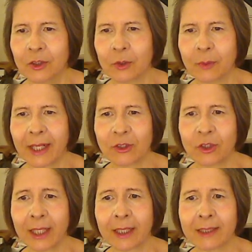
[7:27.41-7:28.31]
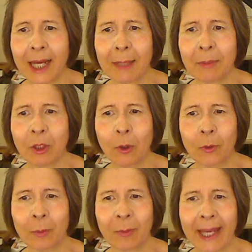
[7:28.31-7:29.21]
Terrance Jenkins, I be
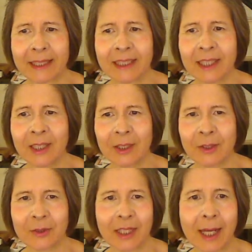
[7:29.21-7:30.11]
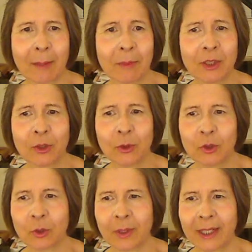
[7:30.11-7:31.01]
holding back tears. Yeah, me too,
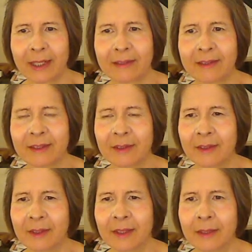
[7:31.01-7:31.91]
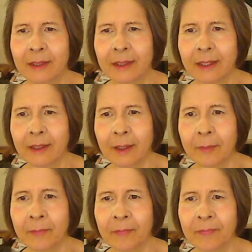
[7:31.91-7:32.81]
Terrance.
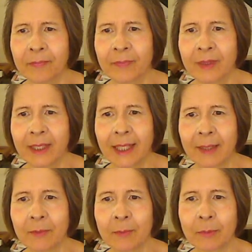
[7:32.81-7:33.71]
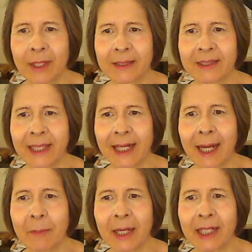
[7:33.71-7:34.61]
And Brent's saying,
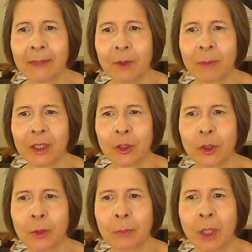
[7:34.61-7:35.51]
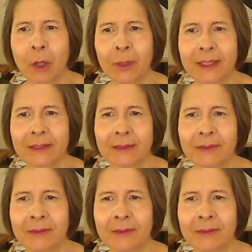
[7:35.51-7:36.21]
I bet he would be a good poet.